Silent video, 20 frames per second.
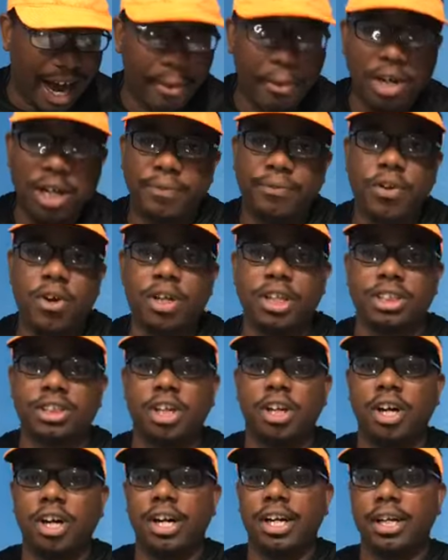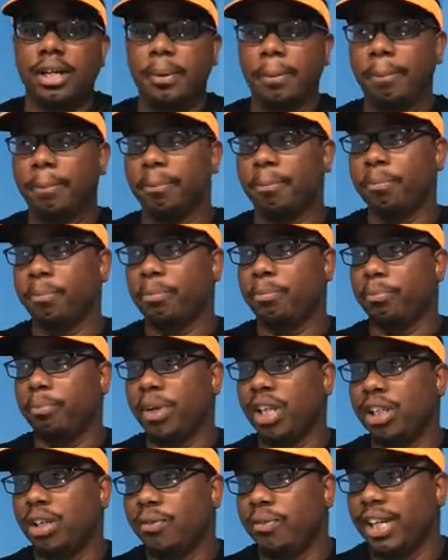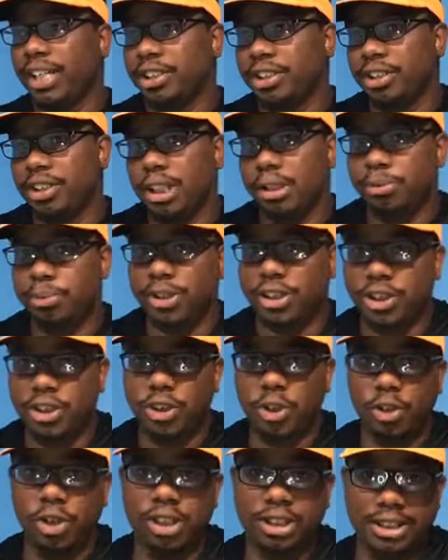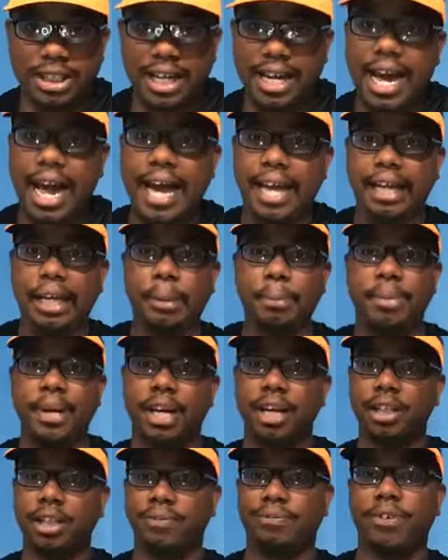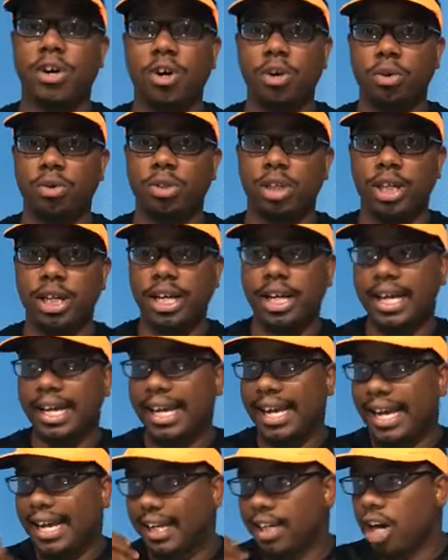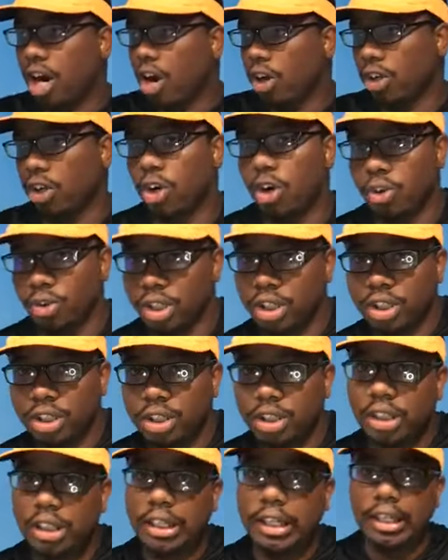I want to focus on building relationships with stores that I can pick up the phone and call the owner.